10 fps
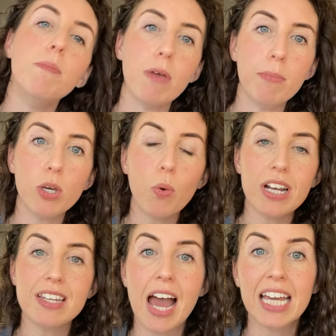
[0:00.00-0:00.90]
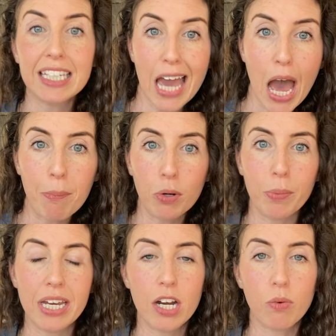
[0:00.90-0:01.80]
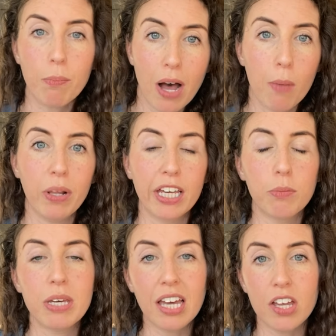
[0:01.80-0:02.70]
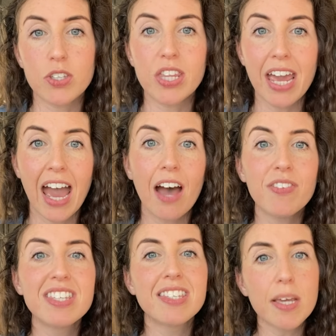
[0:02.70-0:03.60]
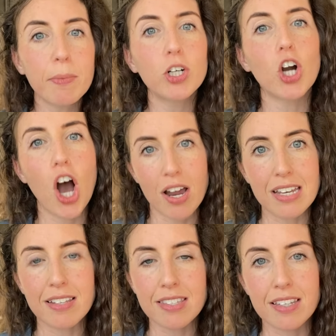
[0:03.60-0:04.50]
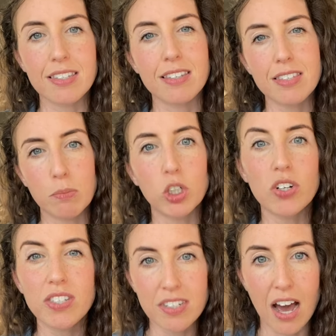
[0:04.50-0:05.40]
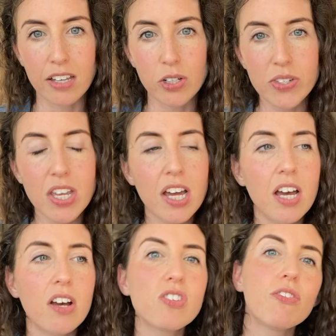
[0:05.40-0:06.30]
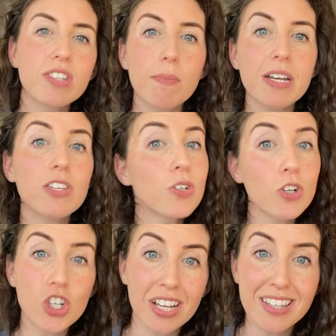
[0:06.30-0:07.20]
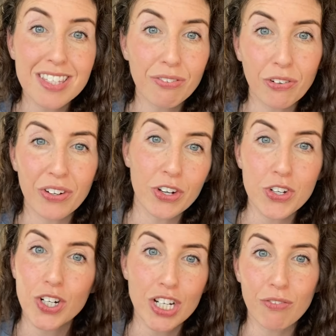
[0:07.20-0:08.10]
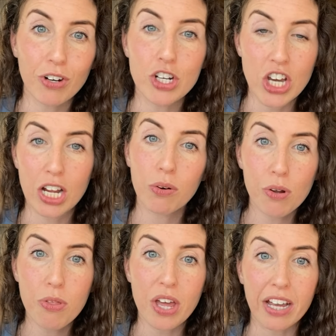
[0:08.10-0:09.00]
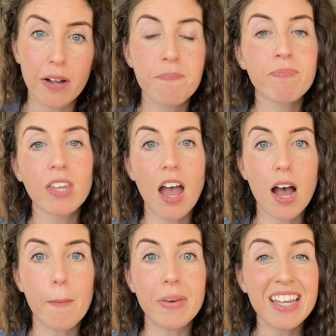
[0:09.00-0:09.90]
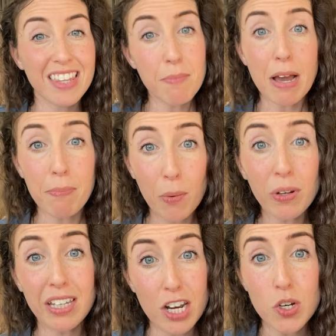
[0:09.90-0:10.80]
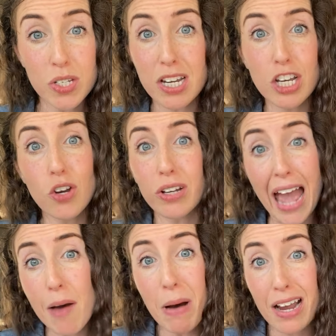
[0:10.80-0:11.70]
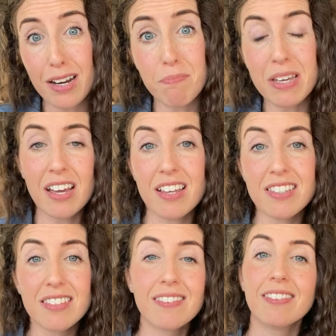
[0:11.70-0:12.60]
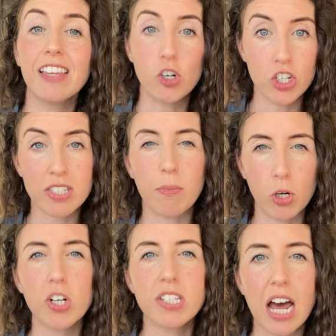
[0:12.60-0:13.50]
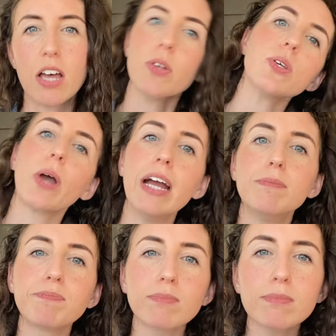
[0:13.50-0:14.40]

maybe you want to tag Gap or Banana Republic, because they have similar audiences and similar styles. So if somebody they're searching for a J. Crew thing, they might be really interested in your Gap item because they're just similar styles, okay?